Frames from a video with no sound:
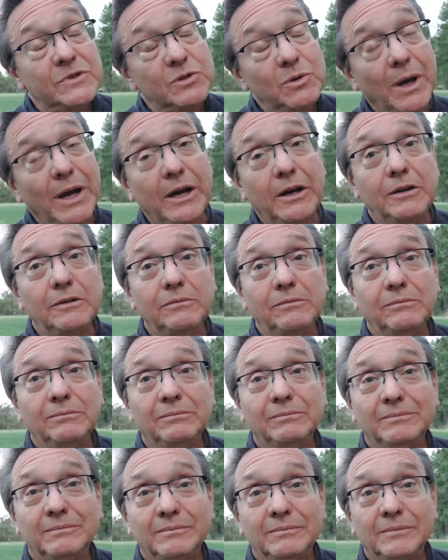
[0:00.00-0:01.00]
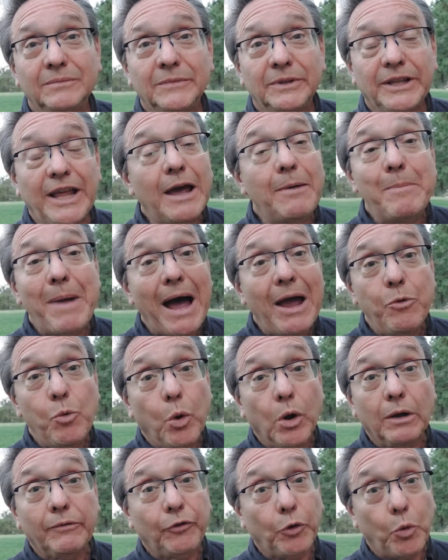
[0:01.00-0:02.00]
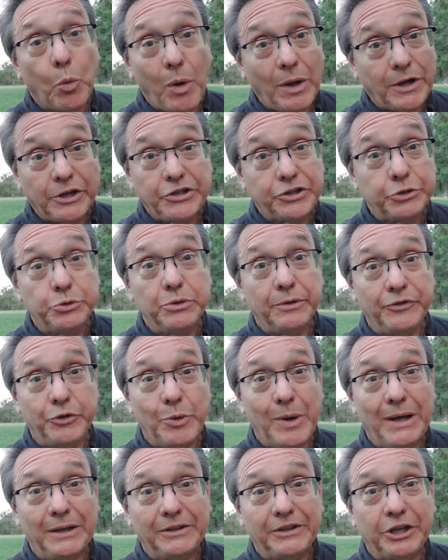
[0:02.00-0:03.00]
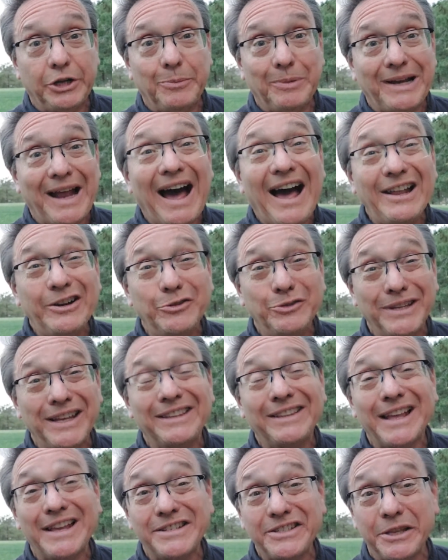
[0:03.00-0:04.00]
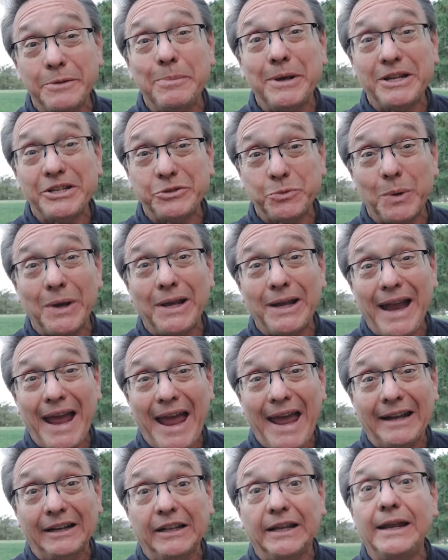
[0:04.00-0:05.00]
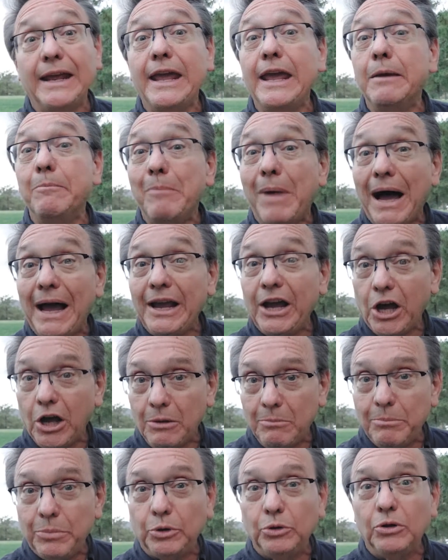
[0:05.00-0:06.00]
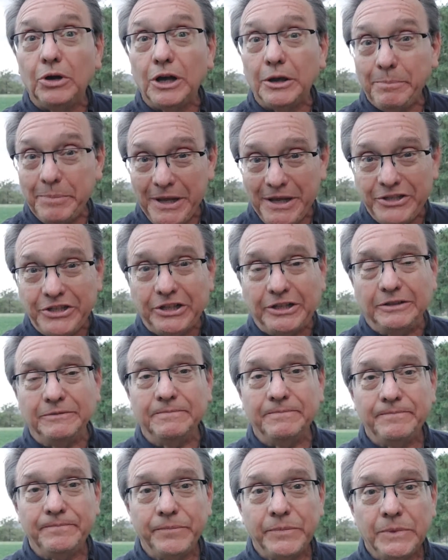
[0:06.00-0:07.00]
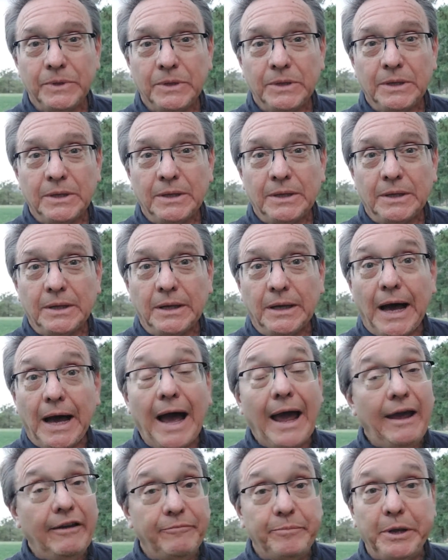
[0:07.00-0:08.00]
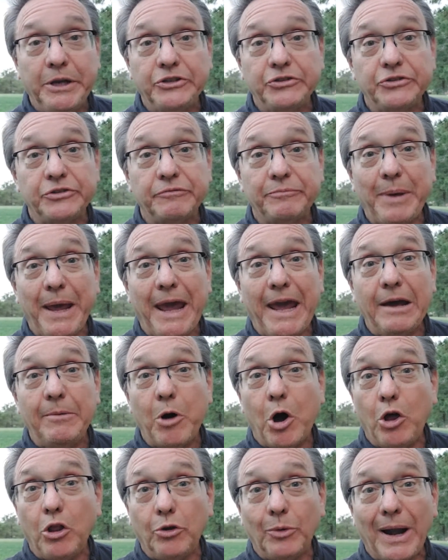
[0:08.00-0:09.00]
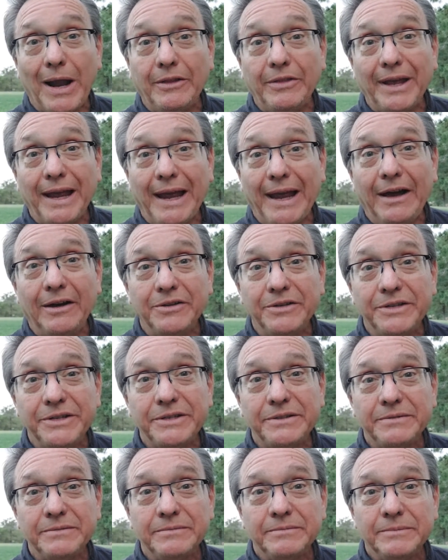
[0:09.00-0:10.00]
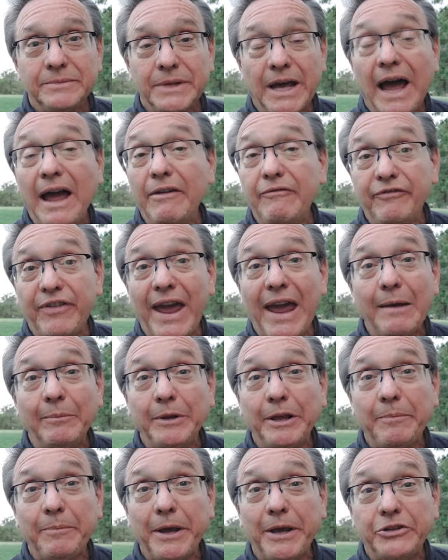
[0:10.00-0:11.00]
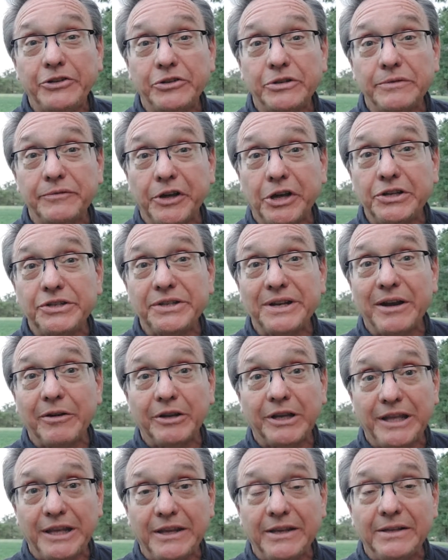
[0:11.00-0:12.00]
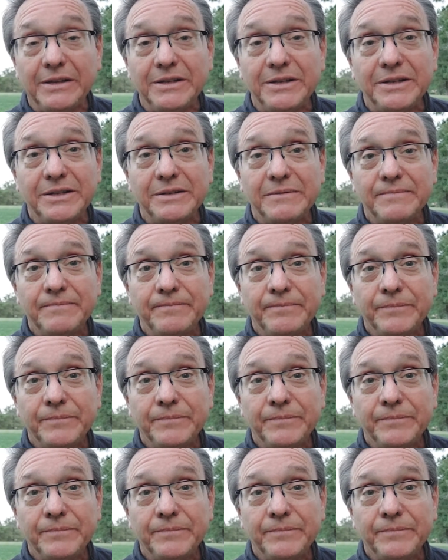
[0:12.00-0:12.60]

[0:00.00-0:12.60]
Well, that might work for one or two of you out there, but I don't think that's the best way to handle it, in my humble opinion. I have pictures of Pam all around the house. I have family pictures of us and our kids.